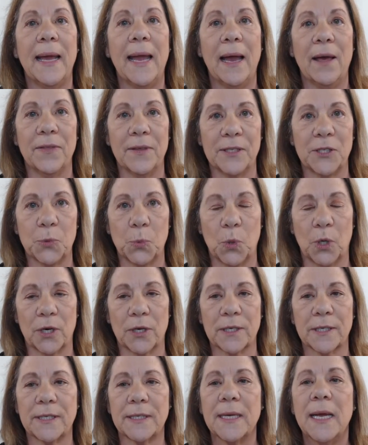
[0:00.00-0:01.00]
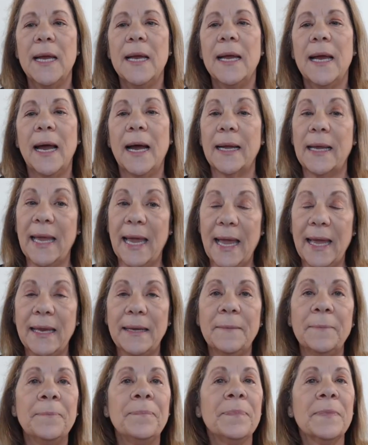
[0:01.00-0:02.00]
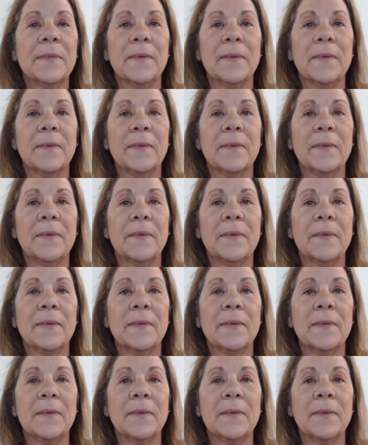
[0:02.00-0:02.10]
how this works. Again,